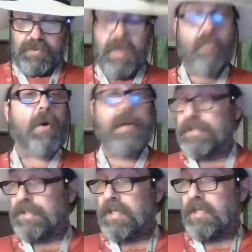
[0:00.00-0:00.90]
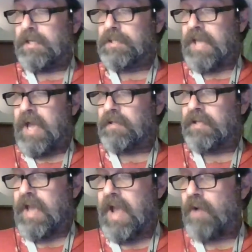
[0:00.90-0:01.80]
They want to see
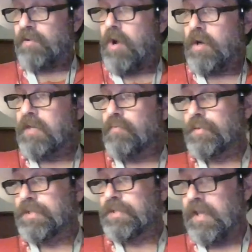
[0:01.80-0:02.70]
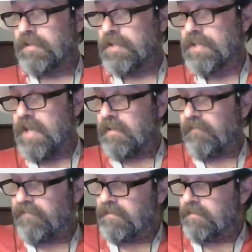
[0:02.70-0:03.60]
exactly how long it will take this
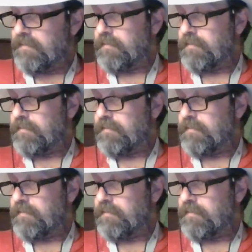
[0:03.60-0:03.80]
elephant